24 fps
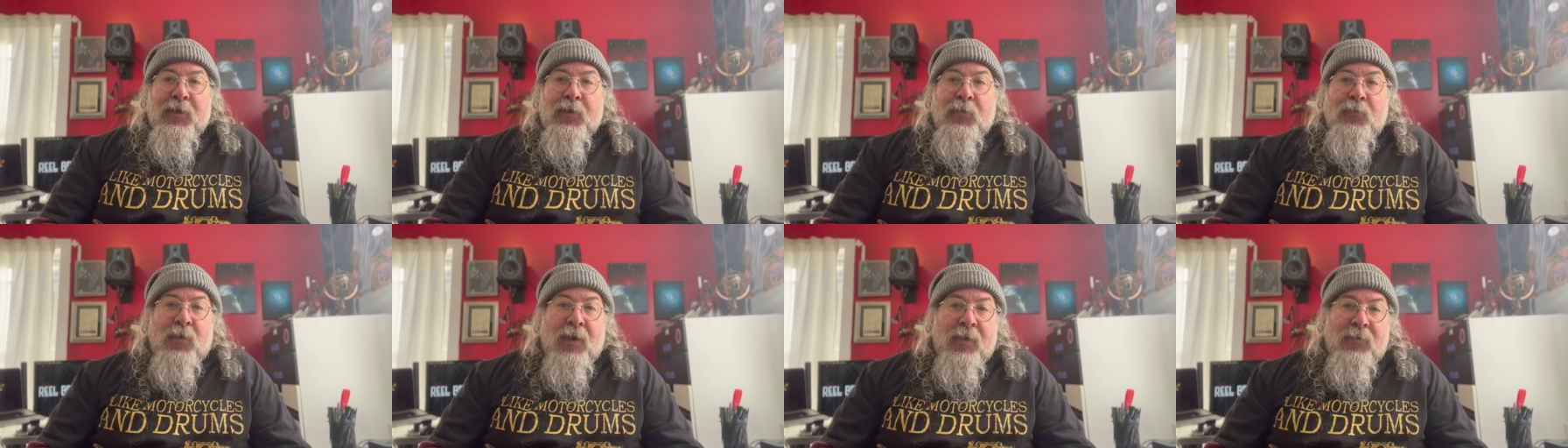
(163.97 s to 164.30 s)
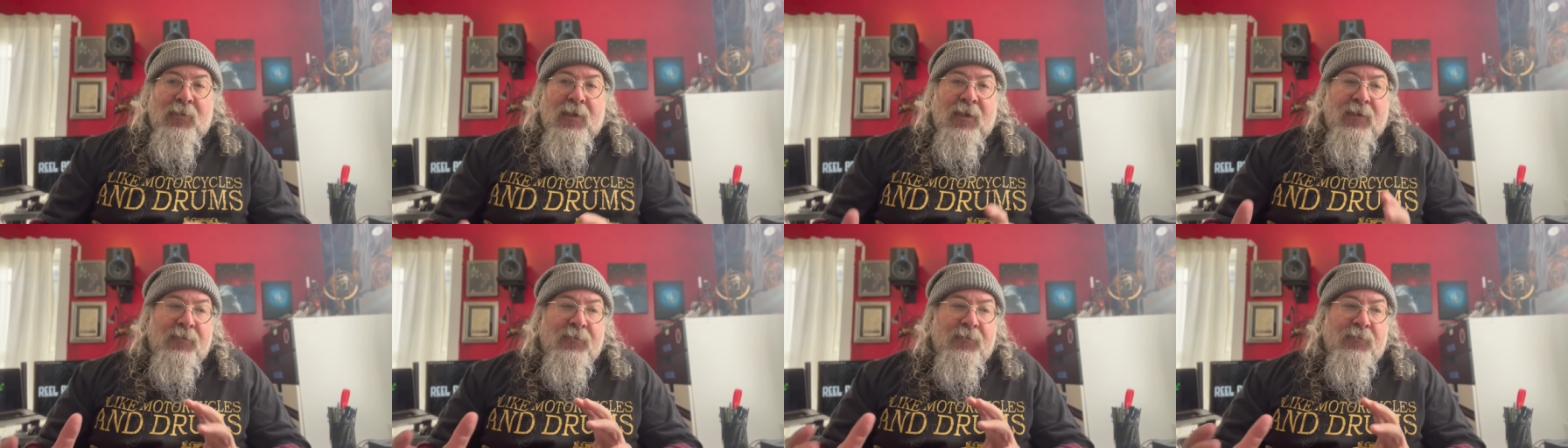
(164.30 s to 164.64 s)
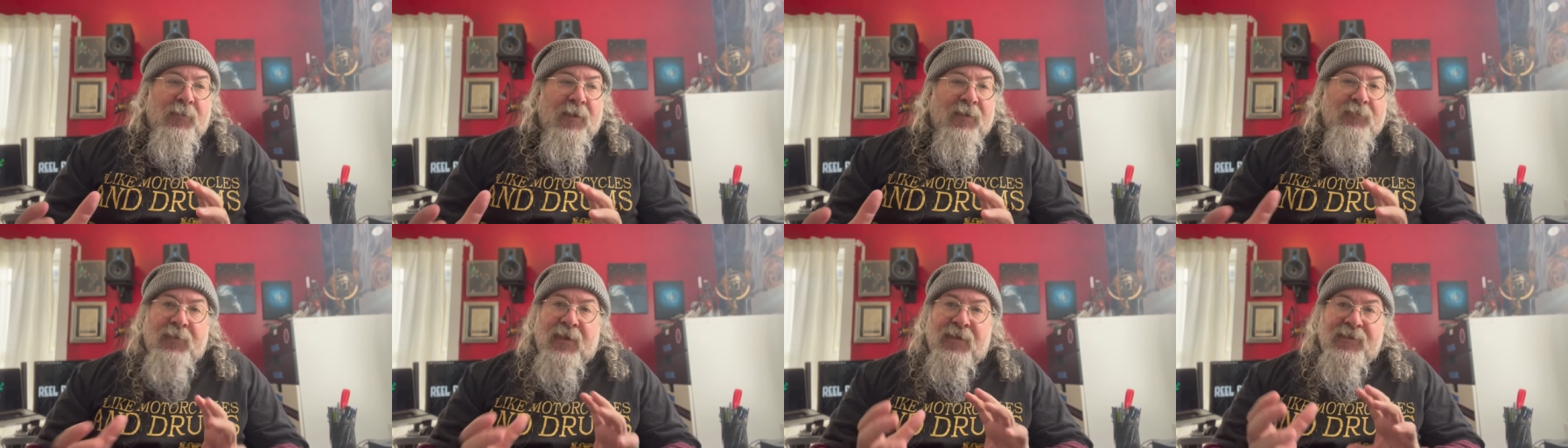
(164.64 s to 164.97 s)
my, my,
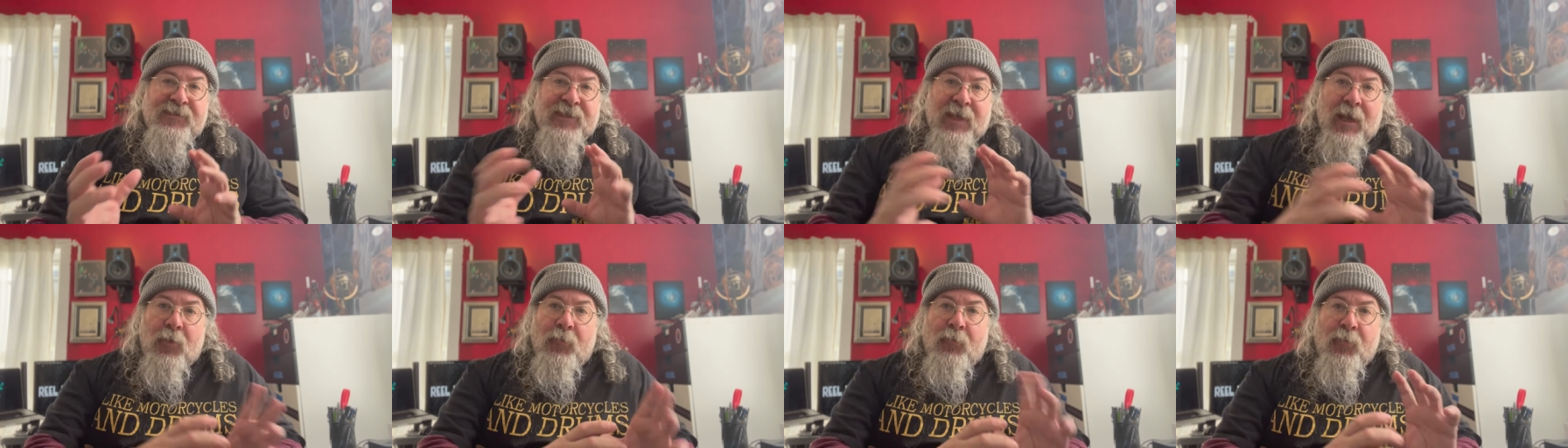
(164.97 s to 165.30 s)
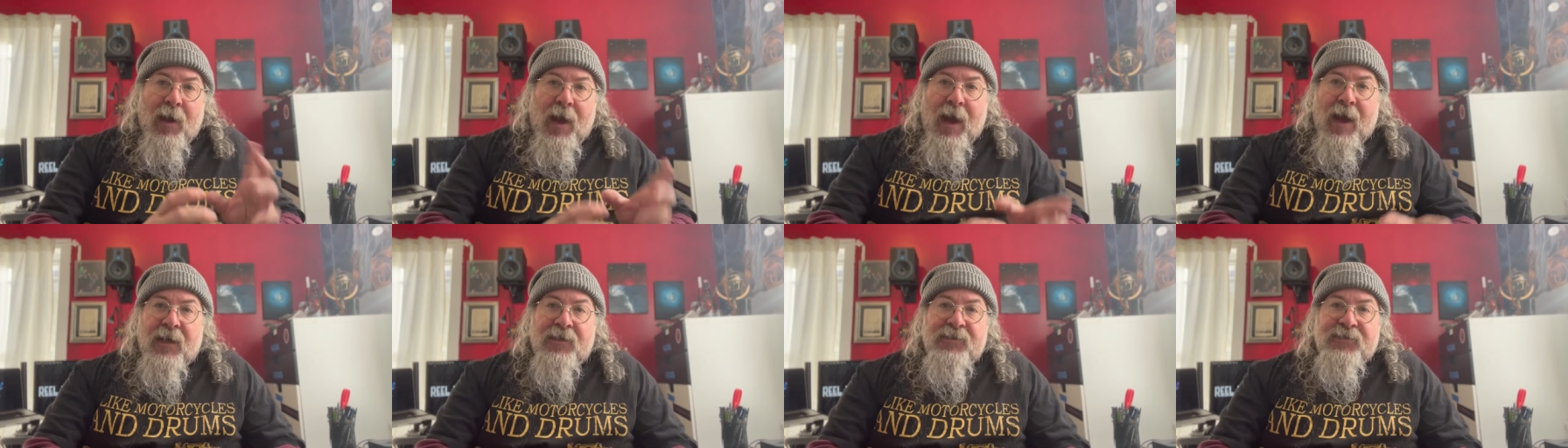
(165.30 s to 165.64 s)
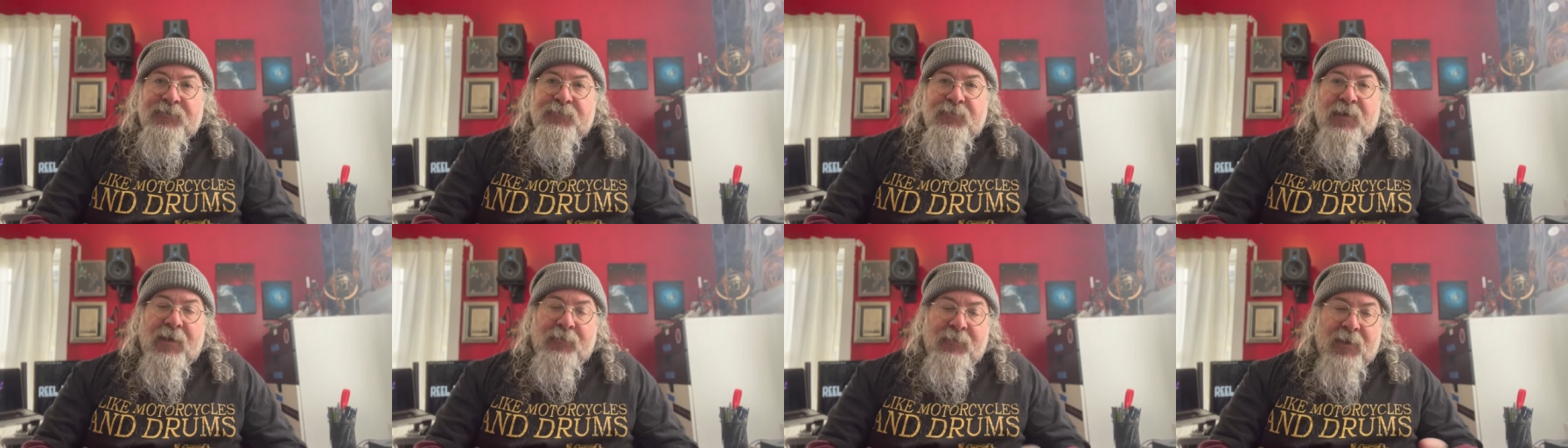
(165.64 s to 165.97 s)
my, my sound
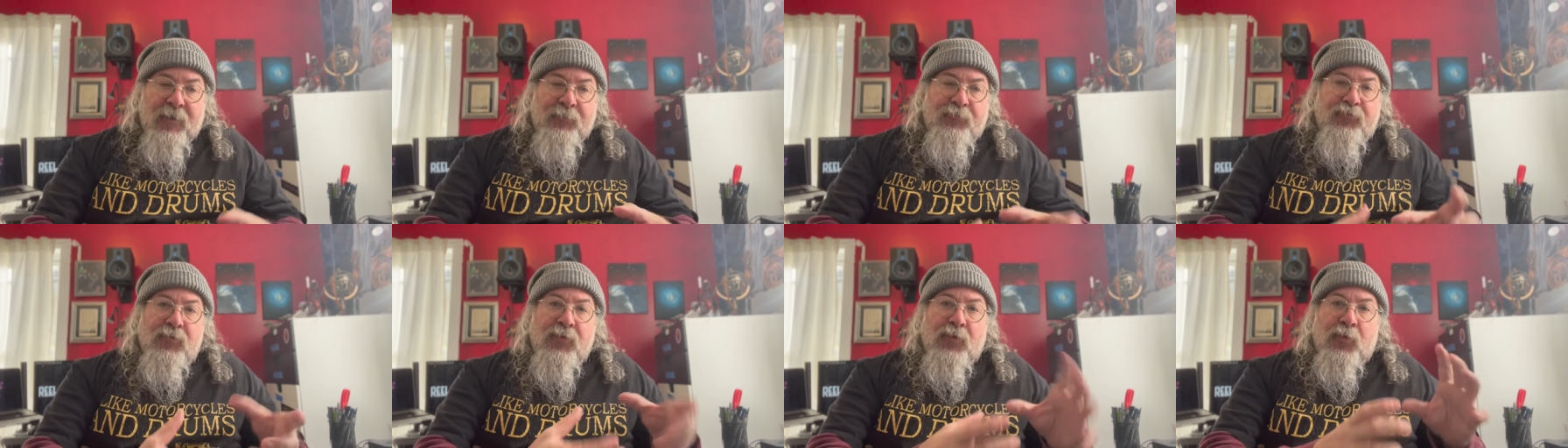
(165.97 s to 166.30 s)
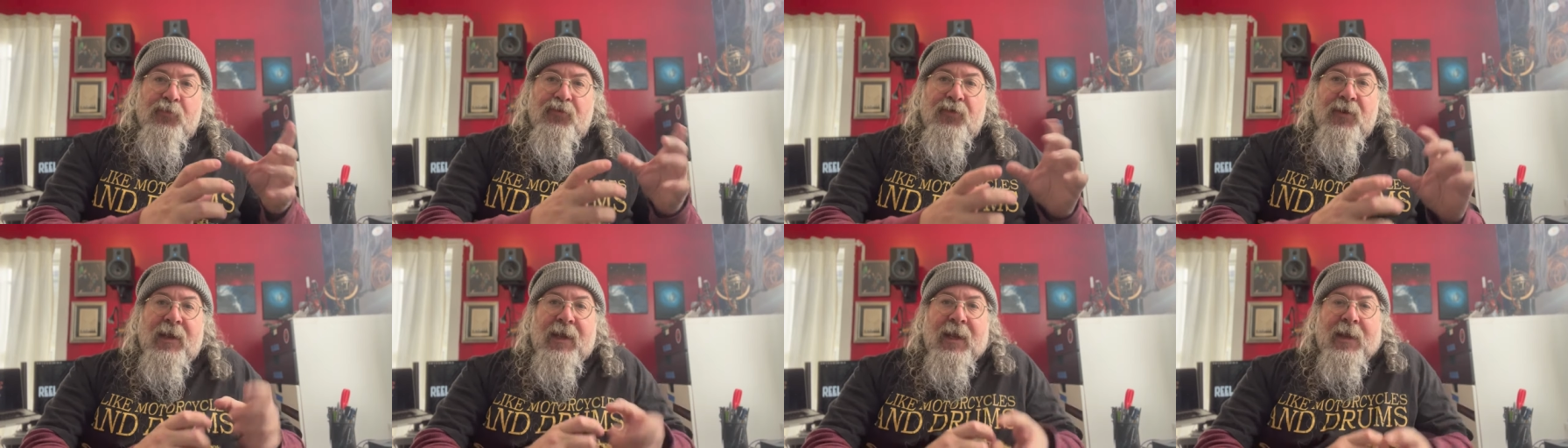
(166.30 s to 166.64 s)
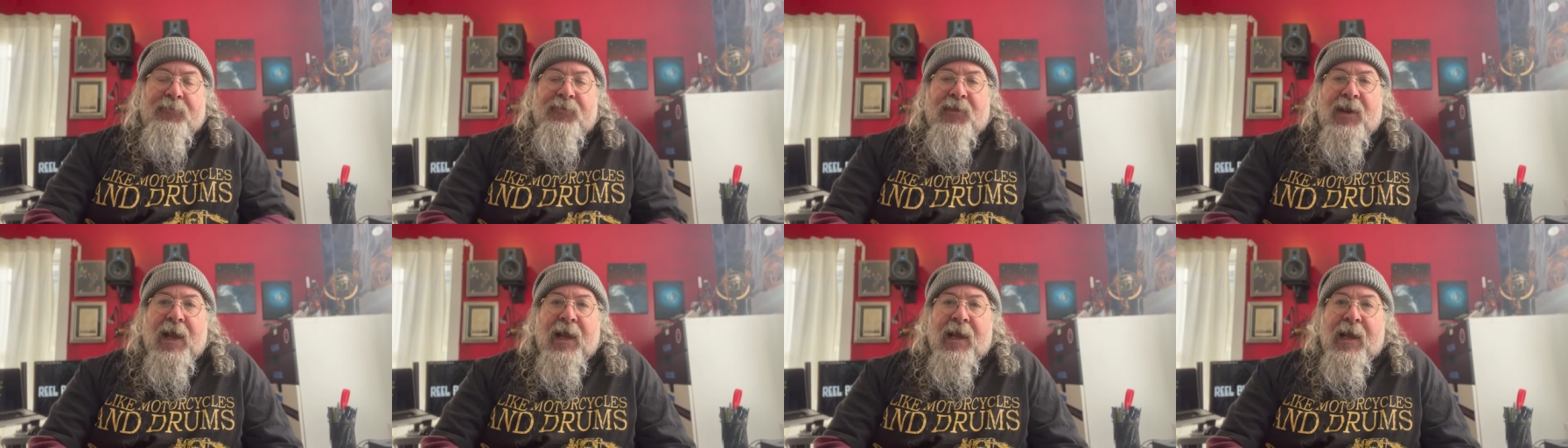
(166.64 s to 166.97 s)
box, my, my little
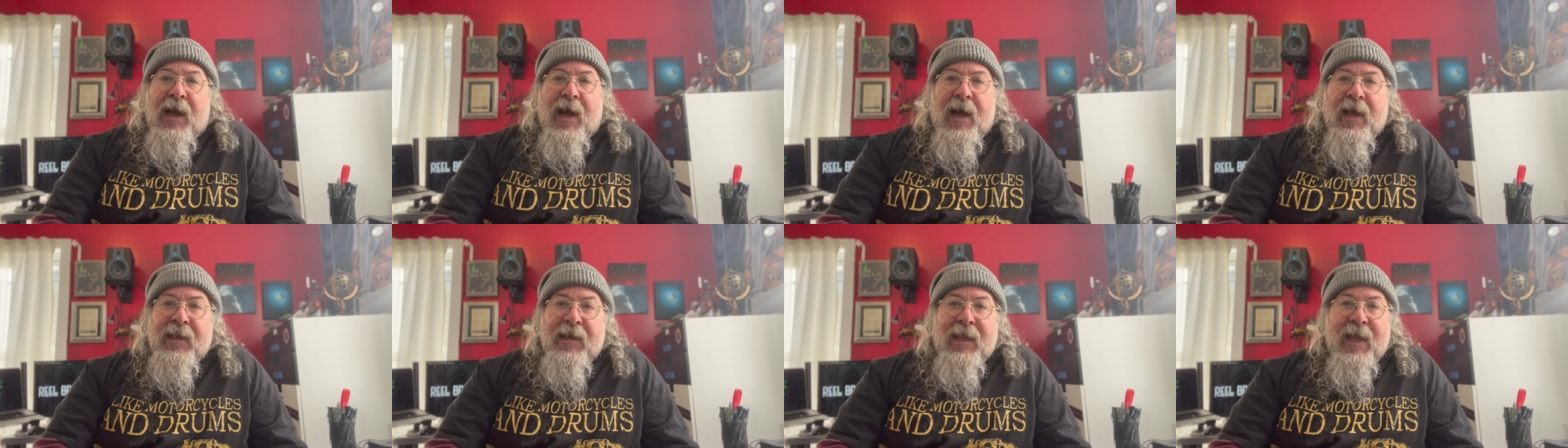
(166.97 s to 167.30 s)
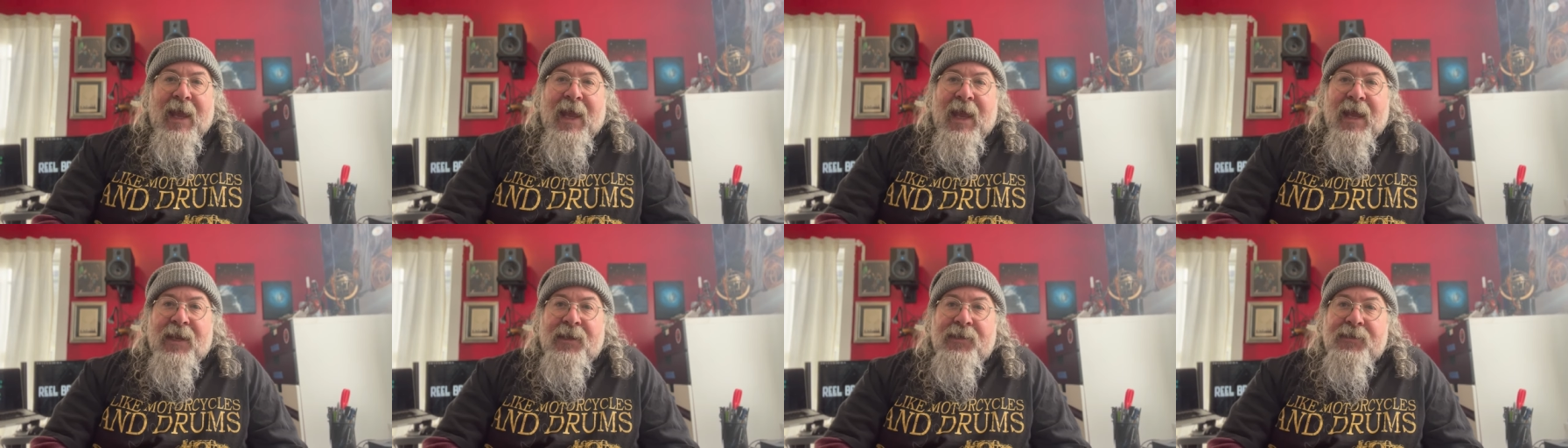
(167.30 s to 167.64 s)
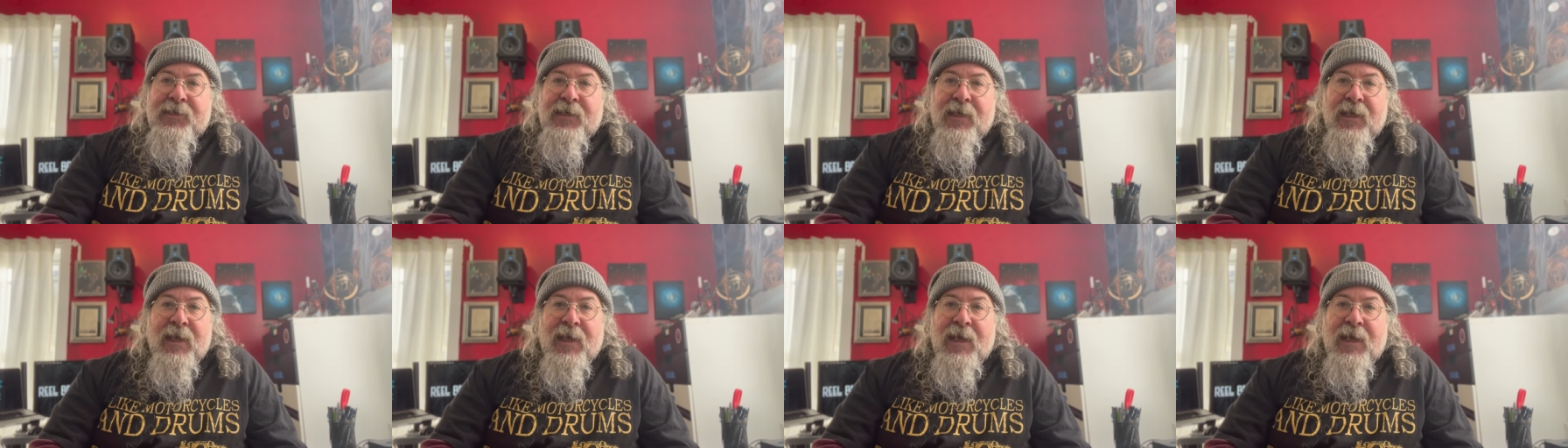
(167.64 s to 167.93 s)
preamp that I got, and